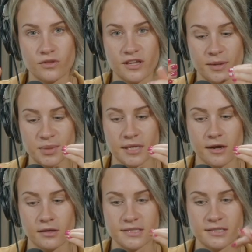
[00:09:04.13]
the
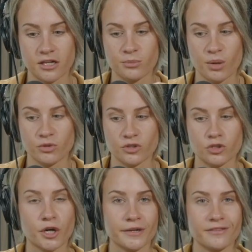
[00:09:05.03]
IPL is not going to be able to
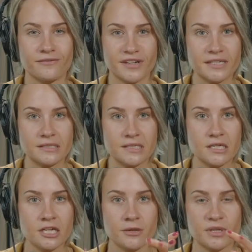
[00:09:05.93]
target the veins
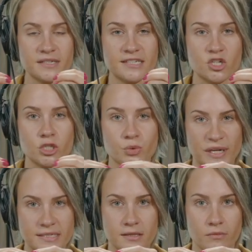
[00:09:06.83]
because it
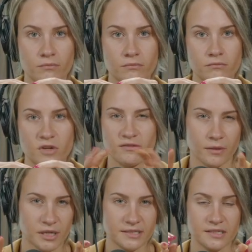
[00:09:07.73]
shrinks them, if
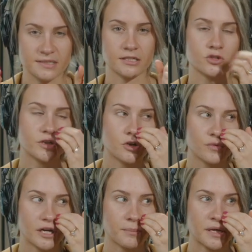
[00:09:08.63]
that makes any sense. So I don't
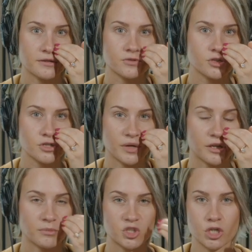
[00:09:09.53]
recommend doing
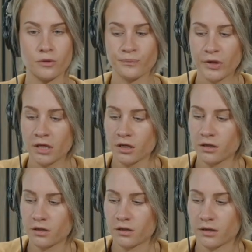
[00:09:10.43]
numbing gel.
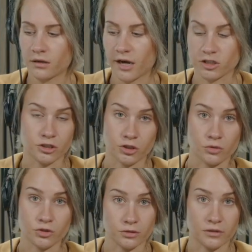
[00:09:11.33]
Actually,
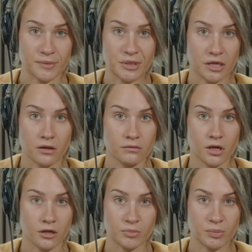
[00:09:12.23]
don't do IPL
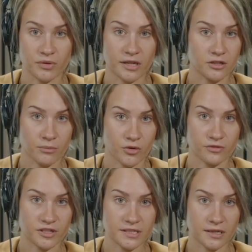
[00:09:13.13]
on people that numb their
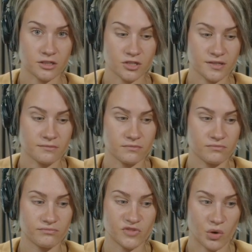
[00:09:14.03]
face. I just
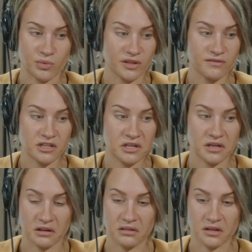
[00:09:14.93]
don't believe in it.
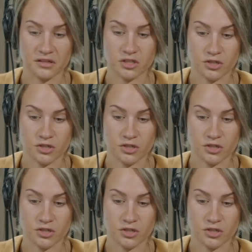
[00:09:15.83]
I think